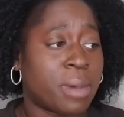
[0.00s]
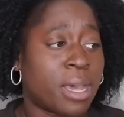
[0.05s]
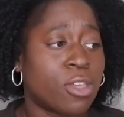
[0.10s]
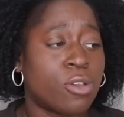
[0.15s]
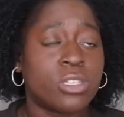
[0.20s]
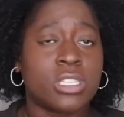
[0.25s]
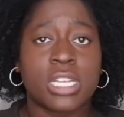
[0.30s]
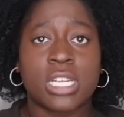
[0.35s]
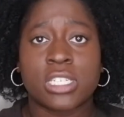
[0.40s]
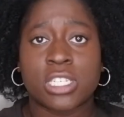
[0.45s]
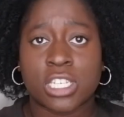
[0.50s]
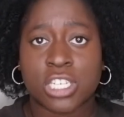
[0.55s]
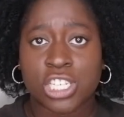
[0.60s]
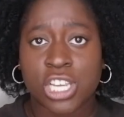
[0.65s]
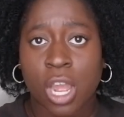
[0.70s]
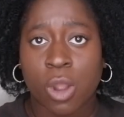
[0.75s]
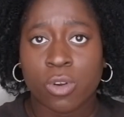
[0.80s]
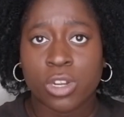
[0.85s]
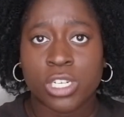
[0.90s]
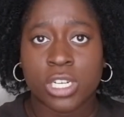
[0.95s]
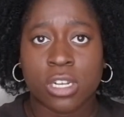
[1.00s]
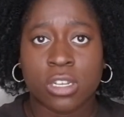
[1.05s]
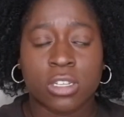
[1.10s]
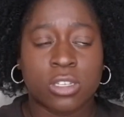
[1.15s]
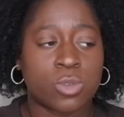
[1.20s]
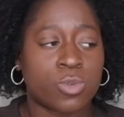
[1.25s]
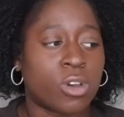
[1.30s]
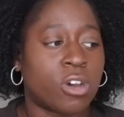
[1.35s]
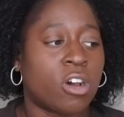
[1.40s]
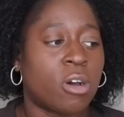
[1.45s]
i use it as a shower gel
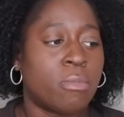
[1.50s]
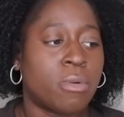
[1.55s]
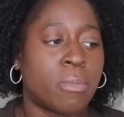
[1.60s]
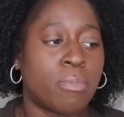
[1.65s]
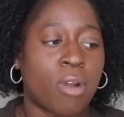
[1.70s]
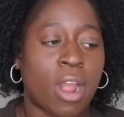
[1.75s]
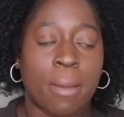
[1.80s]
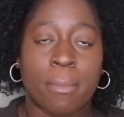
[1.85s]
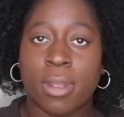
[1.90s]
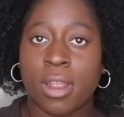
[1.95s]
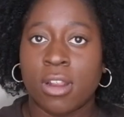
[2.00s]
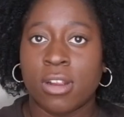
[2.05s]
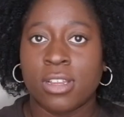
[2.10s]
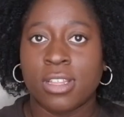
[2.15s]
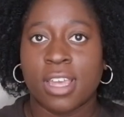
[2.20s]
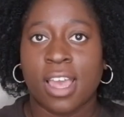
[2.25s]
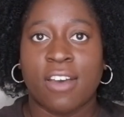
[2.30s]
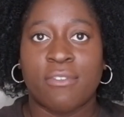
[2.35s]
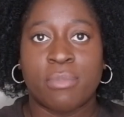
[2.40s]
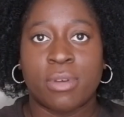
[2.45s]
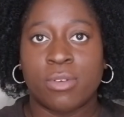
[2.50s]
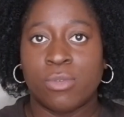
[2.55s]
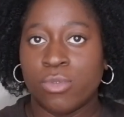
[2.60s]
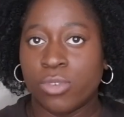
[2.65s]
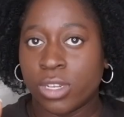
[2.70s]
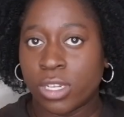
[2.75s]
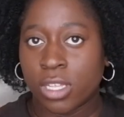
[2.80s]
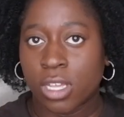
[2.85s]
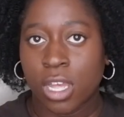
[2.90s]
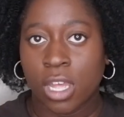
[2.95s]
as well but primarily i've been
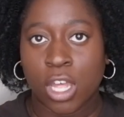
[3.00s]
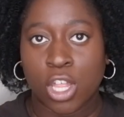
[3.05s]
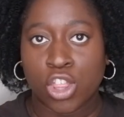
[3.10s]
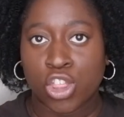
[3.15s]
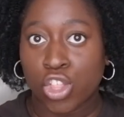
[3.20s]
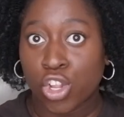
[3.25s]
really